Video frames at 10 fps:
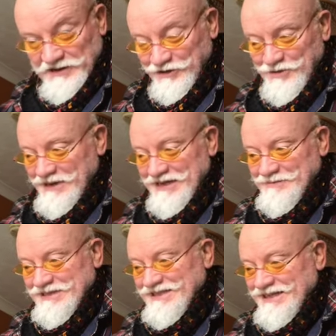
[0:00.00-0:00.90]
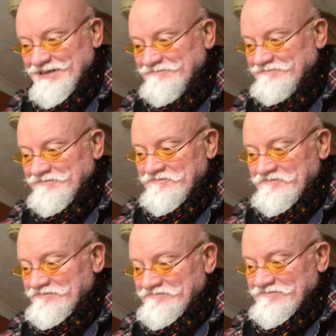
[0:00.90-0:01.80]
you make a mistake.
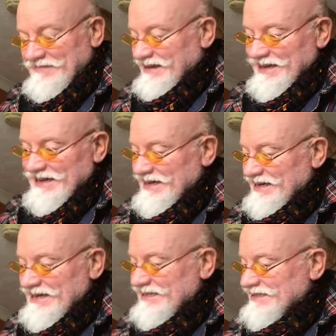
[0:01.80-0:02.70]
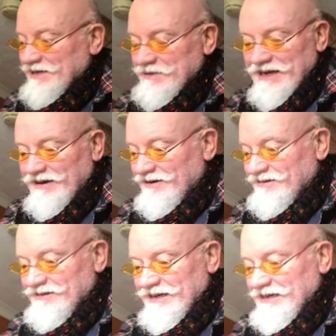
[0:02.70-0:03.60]
Uh, it's going to be a
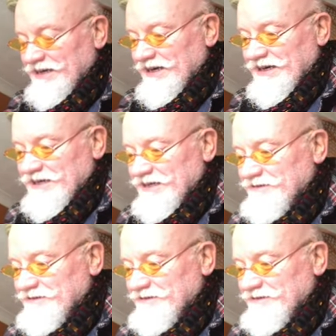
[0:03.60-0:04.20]
hard thing to hide it.